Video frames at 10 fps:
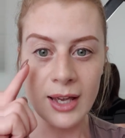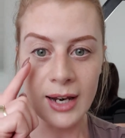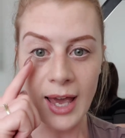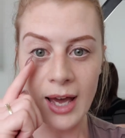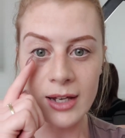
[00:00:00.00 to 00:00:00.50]
it
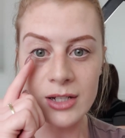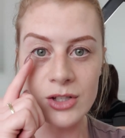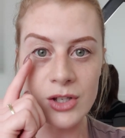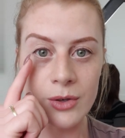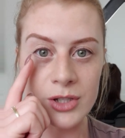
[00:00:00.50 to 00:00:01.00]
out
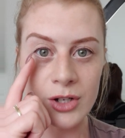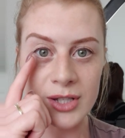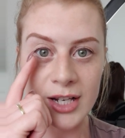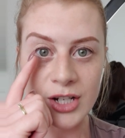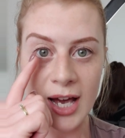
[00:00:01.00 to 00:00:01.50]
so it's not
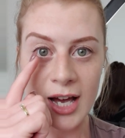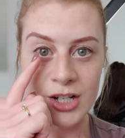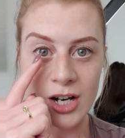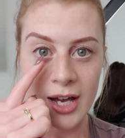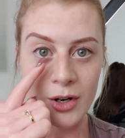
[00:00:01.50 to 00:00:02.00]
such a
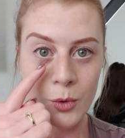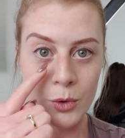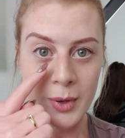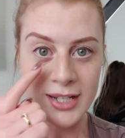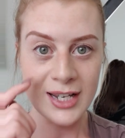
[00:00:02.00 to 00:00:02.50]
harsh line all
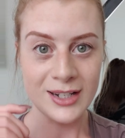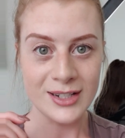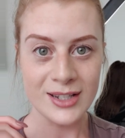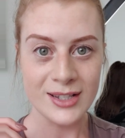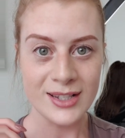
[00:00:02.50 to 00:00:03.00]
the way down
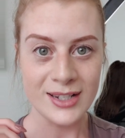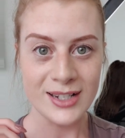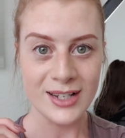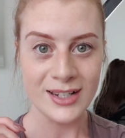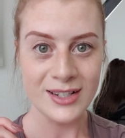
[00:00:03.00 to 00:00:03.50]
into the
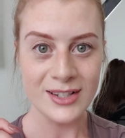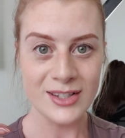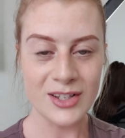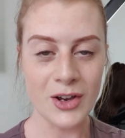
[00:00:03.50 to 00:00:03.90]
center. So